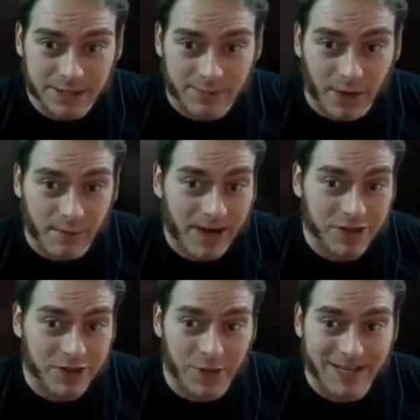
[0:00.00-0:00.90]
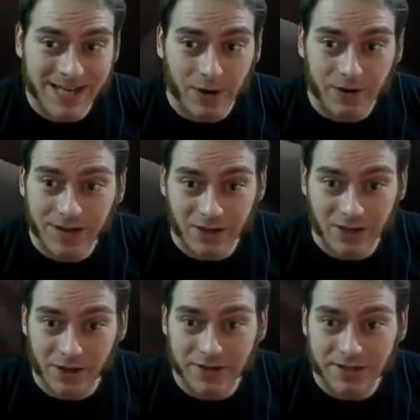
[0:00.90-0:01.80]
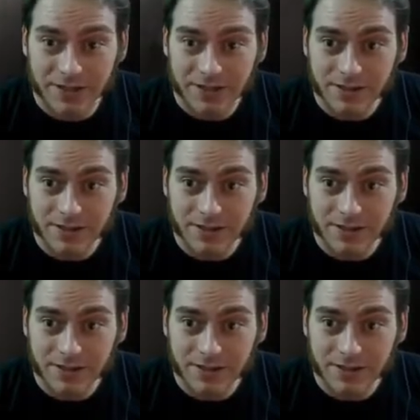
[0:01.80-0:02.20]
Smarty brains or dummy town. That's all there is.